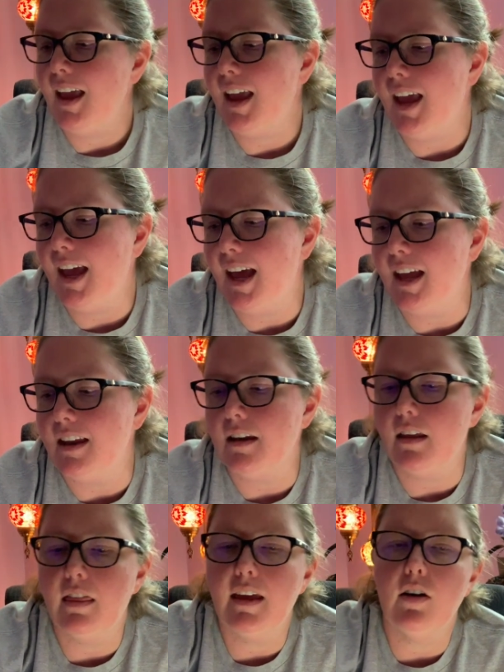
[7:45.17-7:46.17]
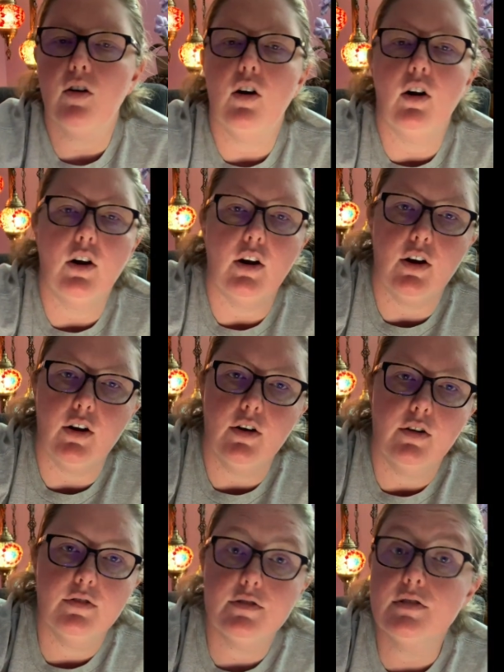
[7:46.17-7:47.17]
And there are
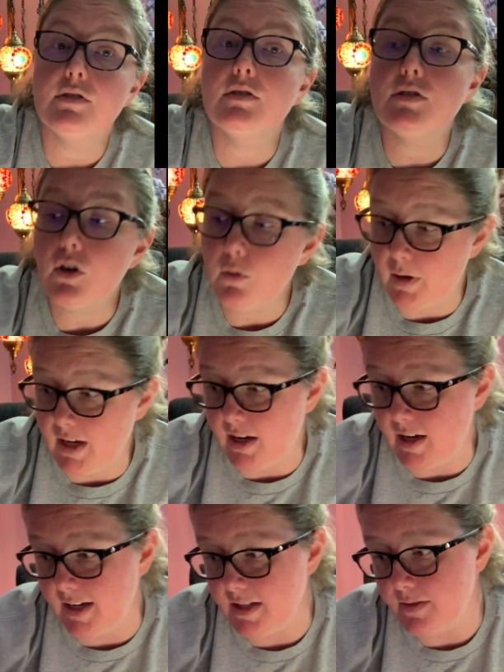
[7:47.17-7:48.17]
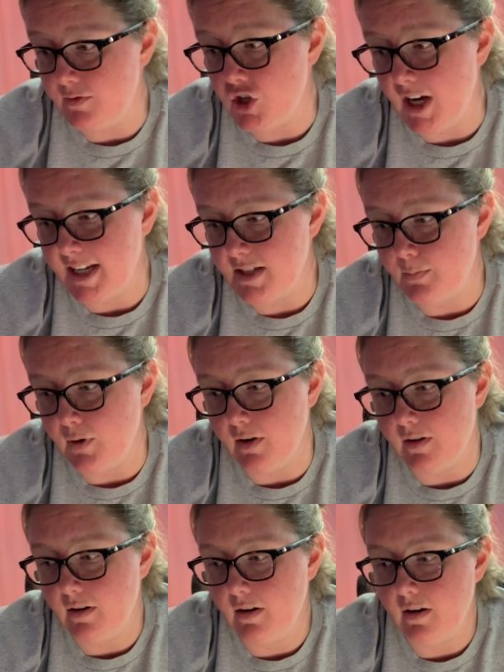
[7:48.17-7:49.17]
so many kinds of Jasper,
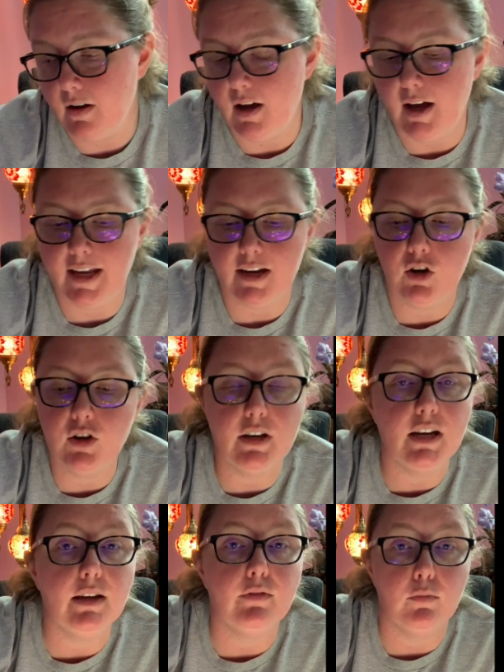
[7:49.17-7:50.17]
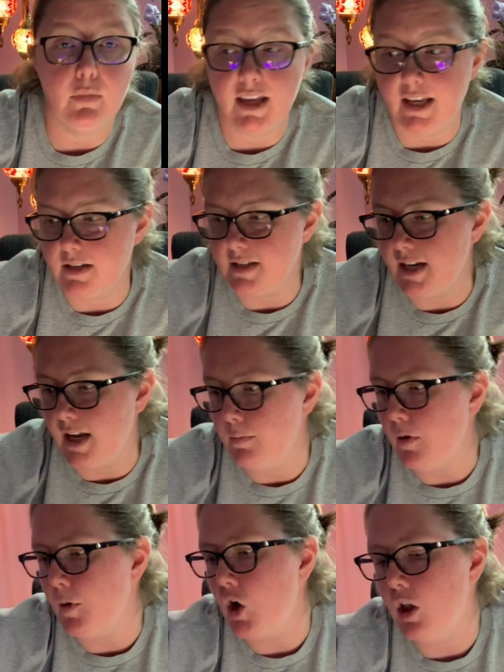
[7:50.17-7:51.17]
I couldn't even begin to name
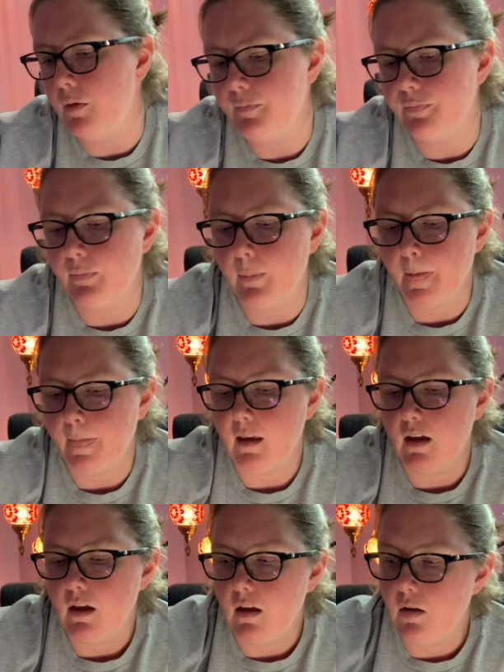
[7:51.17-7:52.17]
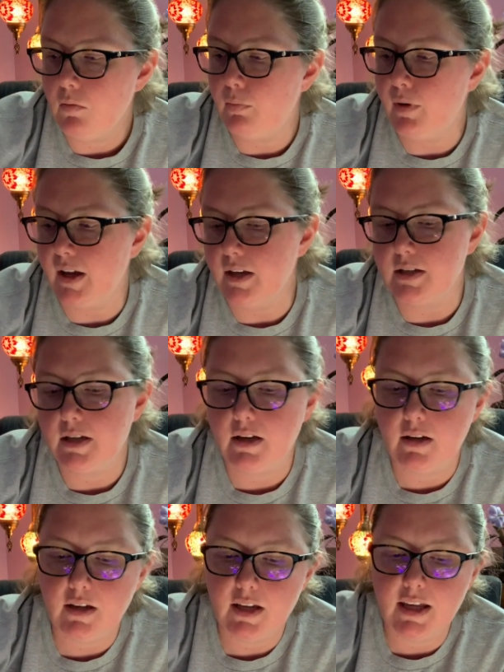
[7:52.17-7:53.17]
them all. But
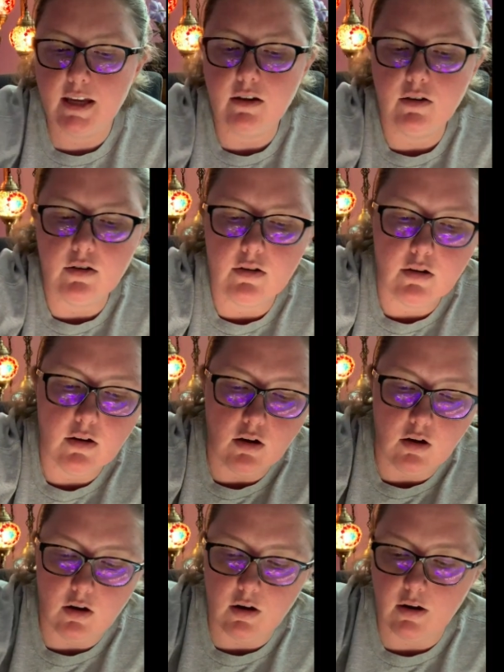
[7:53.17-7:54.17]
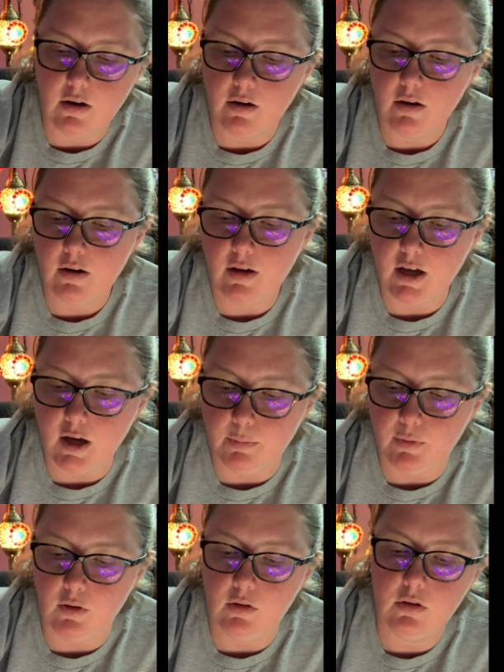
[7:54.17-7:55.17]
here are a
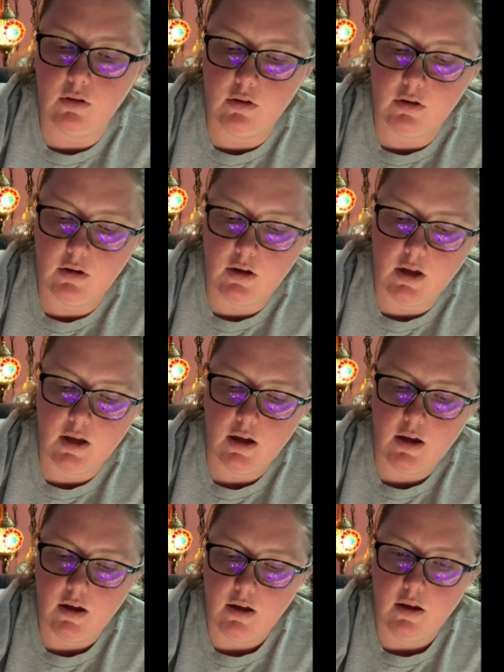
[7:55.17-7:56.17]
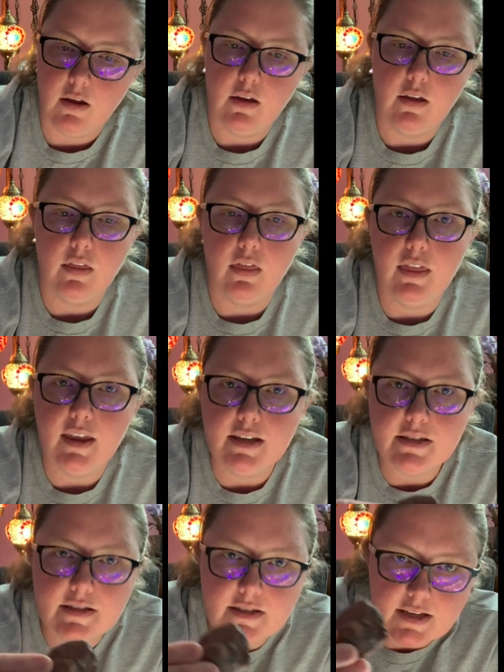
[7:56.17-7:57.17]
couple.
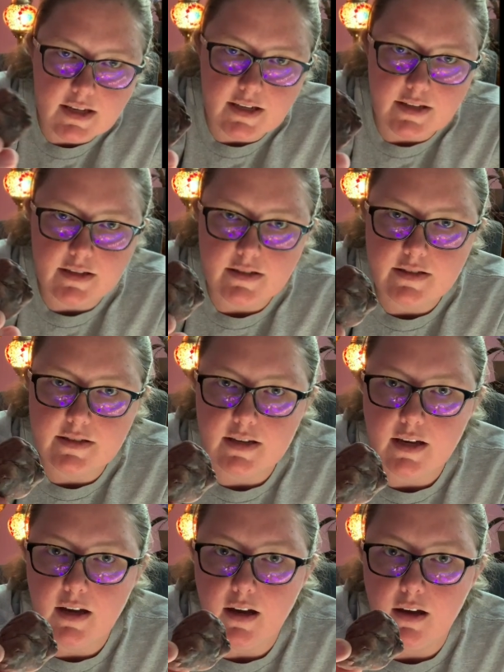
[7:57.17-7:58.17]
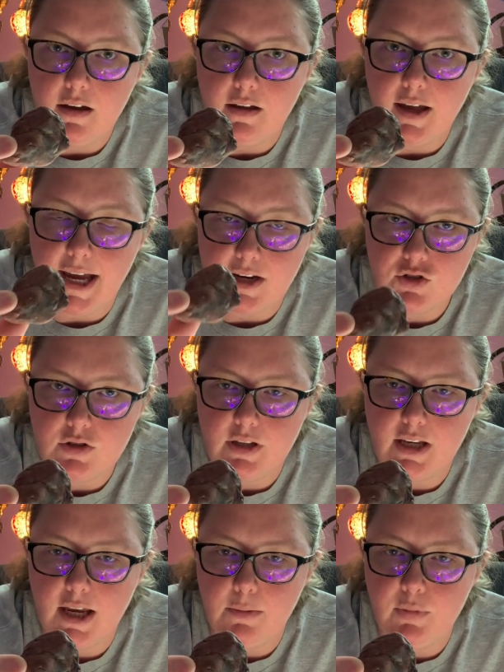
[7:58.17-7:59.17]
This is
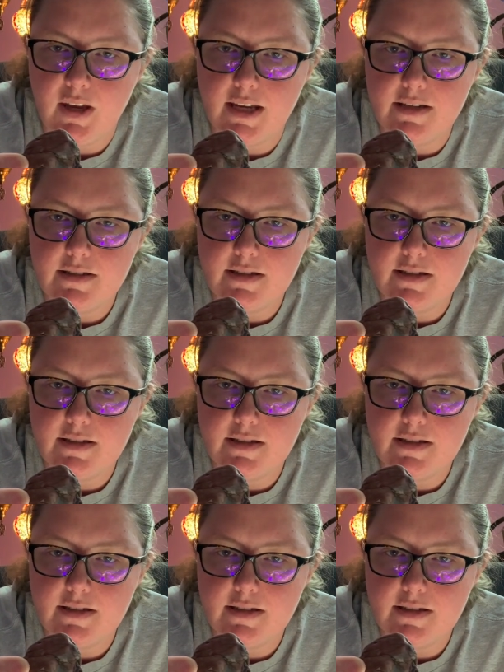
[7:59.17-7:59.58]
actually a piece